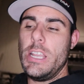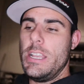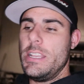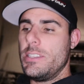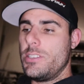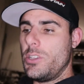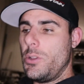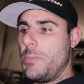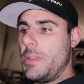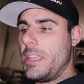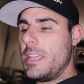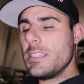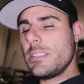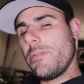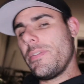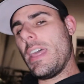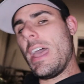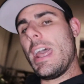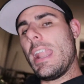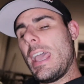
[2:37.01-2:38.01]
So because of
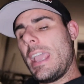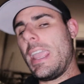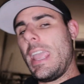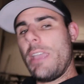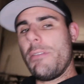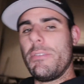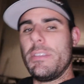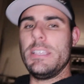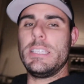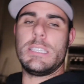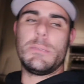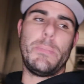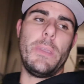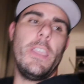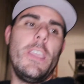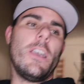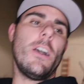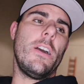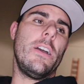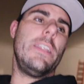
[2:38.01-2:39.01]
that, I can't really
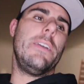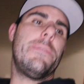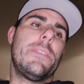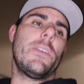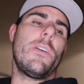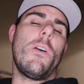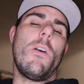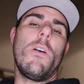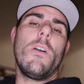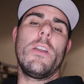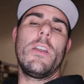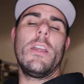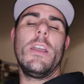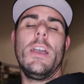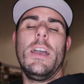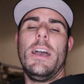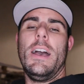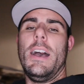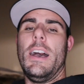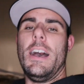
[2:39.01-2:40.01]
speak on if there are
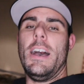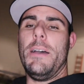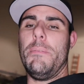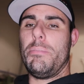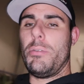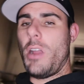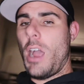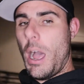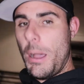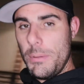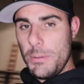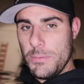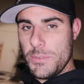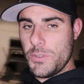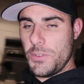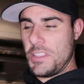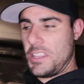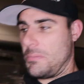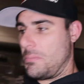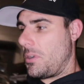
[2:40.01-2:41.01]
problems
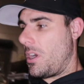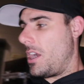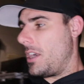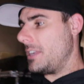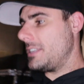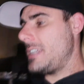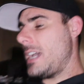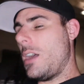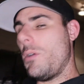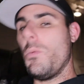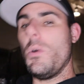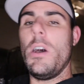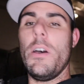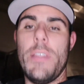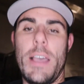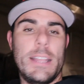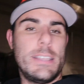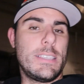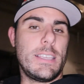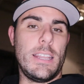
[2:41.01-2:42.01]
with the product, how well
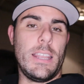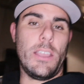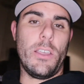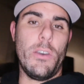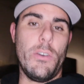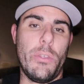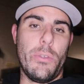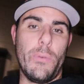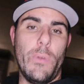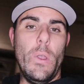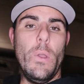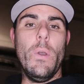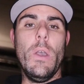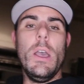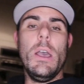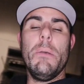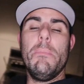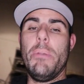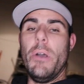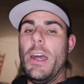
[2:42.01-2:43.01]
that's gonna go through.
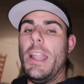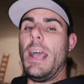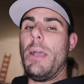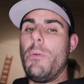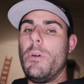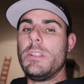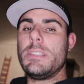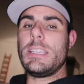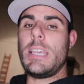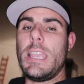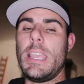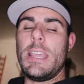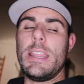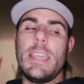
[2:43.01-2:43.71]
But I will tell you